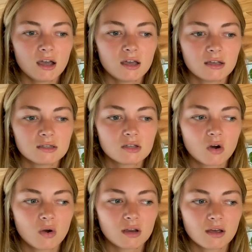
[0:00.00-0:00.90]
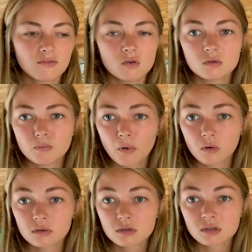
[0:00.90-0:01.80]
is going to have used
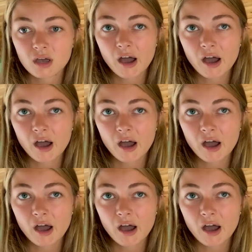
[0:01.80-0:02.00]
bolts.